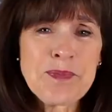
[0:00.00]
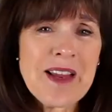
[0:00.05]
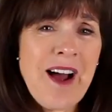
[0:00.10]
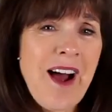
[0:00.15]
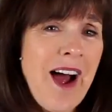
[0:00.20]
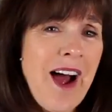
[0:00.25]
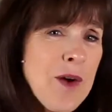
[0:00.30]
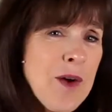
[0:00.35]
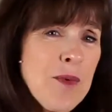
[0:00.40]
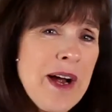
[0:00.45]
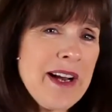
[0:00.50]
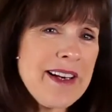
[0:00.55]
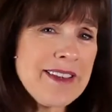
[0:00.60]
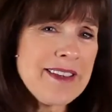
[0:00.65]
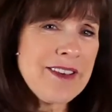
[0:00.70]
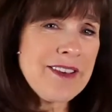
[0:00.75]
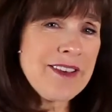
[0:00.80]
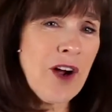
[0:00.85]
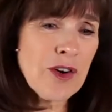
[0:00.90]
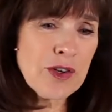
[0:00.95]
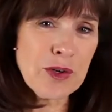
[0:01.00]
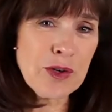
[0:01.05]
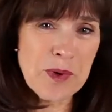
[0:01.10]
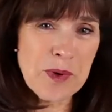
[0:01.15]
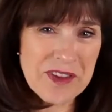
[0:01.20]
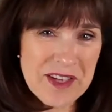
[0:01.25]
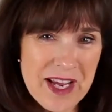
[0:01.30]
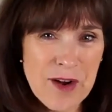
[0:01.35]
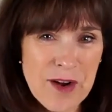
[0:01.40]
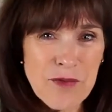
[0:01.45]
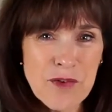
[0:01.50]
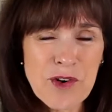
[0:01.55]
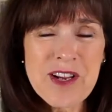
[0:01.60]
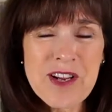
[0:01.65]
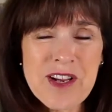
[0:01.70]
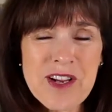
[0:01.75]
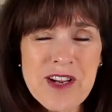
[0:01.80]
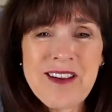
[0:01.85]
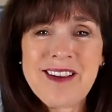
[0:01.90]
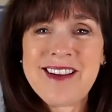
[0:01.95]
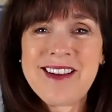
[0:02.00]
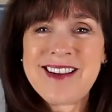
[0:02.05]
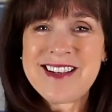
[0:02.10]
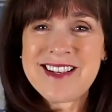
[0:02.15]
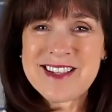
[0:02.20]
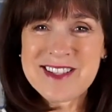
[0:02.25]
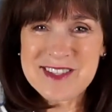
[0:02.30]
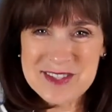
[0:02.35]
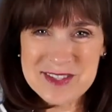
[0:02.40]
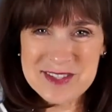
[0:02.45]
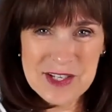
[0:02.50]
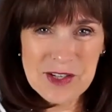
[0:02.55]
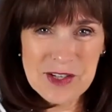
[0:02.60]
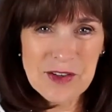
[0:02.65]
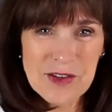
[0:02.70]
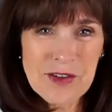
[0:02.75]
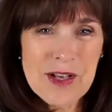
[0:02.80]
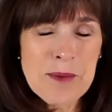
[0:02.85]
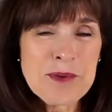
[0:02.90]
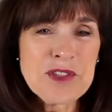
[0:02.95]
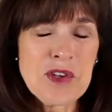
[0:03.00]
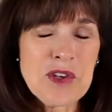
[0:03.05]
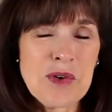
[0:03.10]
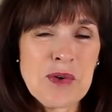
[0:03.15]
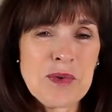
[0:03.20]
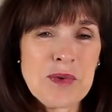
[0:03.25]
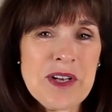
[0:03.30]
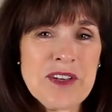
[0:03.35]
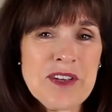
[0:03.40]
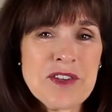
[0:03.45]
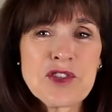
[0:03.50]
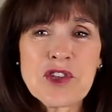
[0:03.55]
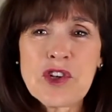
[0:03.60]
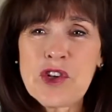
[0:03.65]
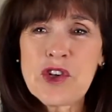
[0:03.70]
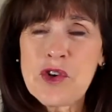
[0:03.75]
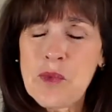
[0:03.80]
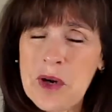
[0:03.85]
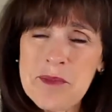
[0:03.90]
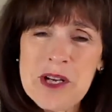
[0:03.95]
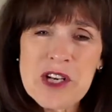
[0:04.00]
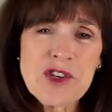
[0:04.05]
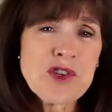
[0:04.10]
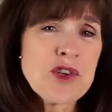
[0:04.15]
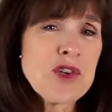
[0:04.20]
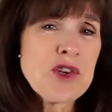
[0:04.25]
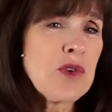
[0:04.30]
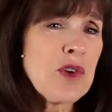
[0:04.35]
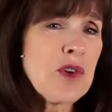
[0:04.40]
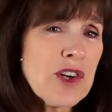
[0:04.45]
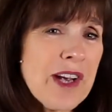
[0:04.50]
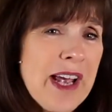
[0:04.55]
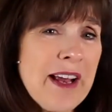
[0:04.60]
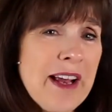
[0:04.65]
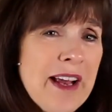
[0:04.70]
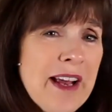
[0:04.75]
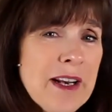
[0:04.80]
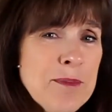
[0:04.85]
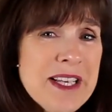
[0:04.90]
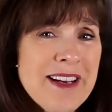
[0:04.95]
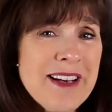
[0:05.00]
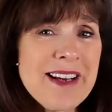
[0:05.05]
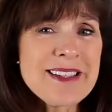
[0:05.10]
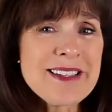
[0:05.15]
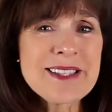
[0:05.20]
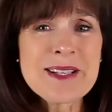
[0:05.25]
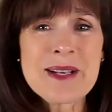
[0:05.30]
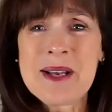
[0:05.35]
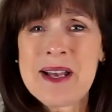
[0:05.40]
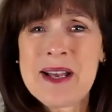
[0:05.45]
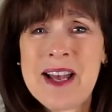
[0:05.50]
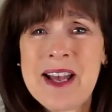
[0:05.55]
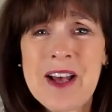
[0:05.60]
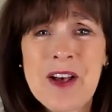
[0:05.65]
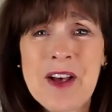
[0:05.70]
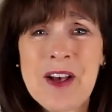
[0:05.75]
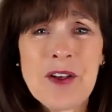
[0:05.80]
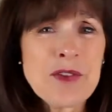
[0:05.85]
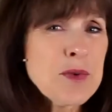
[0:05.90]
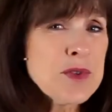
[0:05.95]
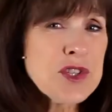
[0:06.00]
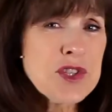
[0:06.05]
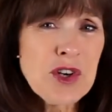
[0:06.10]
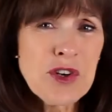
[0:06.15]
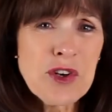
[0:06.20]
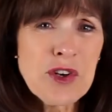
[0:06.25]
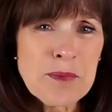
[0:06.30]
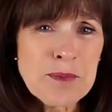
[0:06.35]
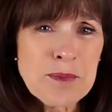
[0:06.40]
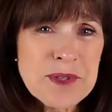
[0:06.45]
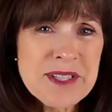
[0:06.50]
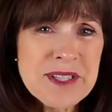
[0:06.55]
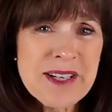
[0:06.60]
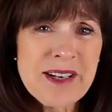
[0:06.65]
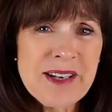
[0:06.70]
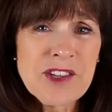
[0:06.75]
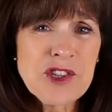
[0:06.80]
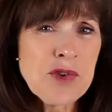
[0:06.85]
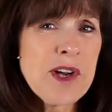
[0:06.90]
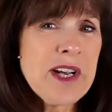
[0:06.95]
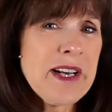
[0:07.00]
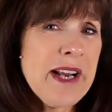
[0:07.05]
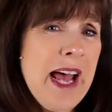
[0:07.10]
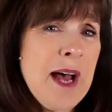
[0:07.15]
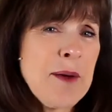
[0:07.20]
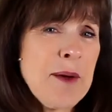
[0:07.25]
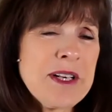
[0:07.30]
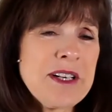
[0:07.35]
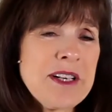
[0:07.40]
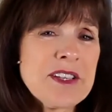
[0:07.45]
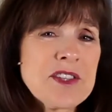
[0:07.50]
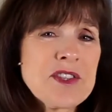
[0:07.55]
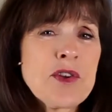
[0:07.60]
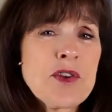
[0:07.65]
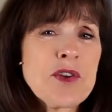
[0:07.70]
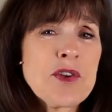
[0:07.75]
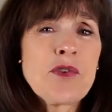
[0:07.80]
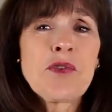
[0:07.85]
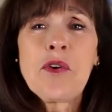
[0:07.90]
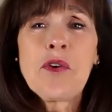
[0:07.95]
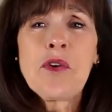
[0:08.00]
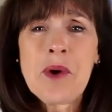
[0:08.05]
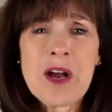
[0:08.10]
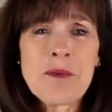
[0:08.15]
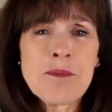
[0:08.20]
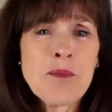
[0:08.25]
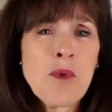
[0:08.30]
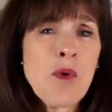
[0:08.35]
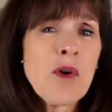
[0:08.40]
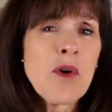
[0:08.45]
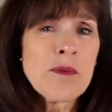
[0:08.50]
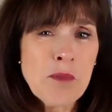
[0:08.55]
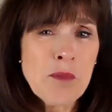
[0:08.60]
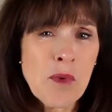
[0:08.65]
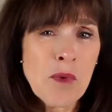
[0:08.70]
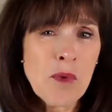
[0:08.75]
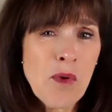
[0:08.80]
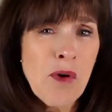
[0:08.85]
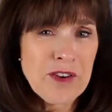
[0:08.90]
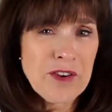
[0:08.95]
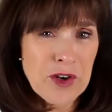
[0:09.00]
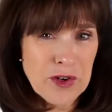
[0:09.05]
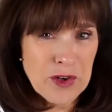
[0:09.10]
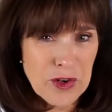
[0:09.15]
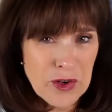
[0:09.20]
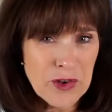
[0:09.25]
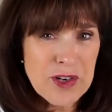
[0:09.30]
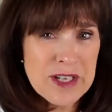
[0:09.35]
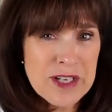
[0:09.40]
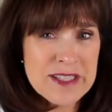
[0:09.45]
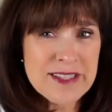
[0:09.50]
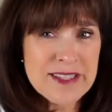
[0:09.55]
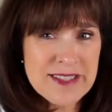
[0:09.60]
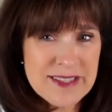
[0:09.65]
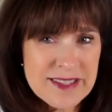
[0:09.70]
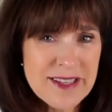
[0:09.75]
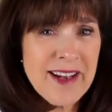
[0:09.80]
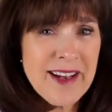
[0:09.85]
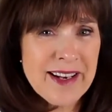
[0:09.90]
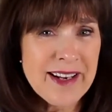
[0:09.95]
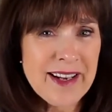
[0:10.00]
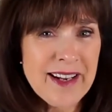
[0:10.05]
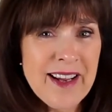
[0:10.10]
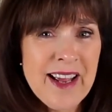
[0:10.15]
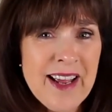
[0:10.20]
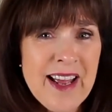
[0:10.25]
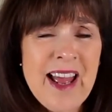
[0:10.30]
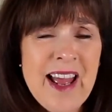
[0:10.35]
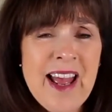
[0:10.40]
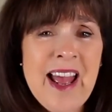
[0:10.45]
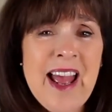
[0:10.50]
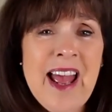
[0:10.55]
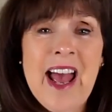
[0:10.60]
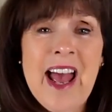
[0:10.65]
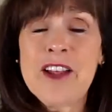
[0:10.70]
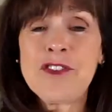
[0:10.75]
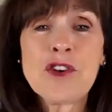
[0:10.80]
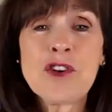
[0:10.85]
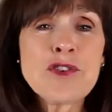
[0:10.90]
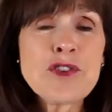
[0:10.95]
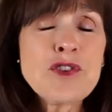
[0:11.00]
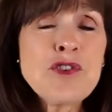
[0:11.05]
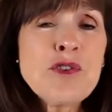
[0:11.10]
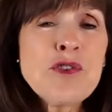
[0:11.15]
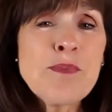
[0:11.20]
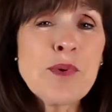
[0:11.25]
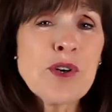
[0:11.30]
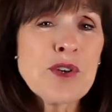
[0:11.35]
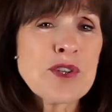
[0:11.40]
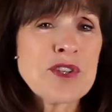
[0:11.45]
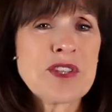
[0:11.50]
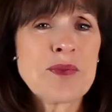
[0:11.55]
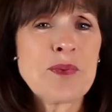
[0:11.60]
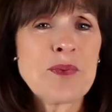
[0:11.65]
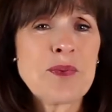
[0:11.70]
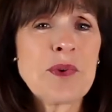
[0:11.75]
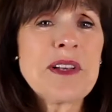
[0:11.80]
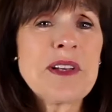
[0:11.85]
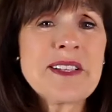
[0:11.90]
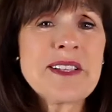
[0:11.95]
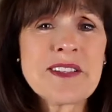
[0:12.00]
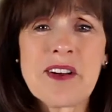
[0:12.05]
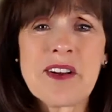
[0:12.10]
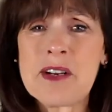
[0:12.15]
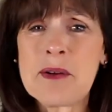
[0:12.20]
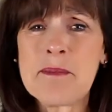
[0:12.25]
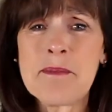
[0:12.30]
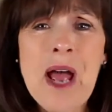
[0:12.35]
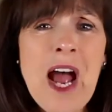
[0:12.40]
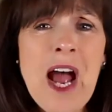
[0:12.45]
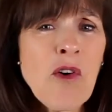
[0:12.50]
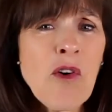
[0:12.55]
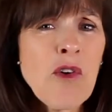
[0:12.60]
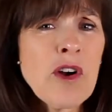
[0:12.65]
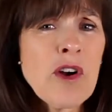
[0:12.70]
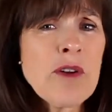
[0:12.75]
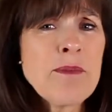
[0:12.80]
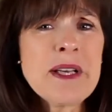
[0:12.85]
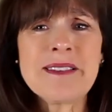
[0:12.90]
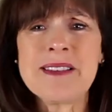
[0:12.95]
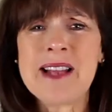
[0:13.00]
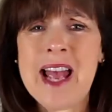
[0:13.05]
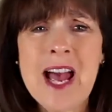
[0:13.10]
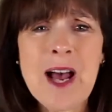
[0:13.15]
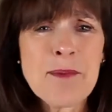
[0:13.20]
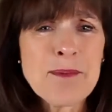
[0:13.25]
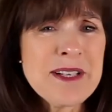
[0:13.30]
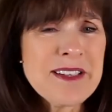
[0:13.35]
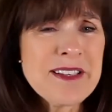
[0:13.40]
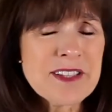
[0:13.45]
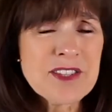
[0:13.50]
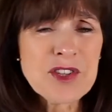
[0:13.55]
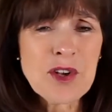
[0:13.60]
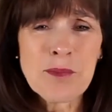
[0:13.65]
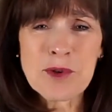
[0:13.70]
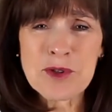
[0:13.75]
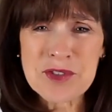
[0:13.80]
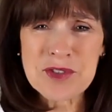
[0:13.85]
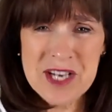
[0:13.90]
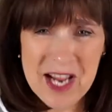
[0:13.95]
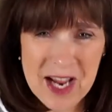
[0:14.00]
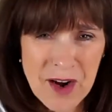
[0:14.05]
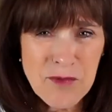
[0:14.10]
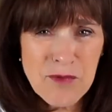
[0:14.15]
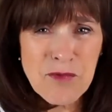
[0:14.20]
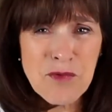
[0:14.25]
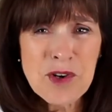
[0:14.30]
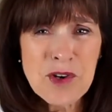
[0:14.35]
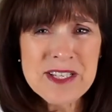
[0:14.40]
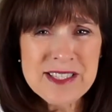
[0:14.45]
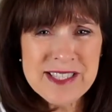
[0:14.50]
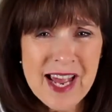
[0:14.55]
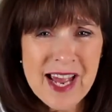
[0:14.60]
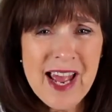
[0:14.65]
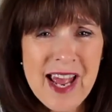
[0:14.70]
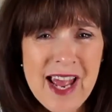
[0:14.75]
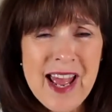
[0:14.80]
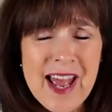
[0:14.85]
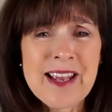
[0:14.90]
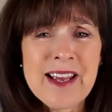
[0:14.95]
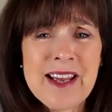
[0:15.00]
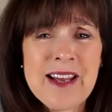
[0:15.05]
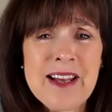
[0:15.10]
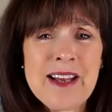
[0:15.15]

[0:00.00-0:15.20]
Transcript: I write an article with every single episode. So you want to make sure you look at it because those terms, joy and happiness, they're thrown around more and more in our current society. And there's new books released on empowerment and happiness almost every day.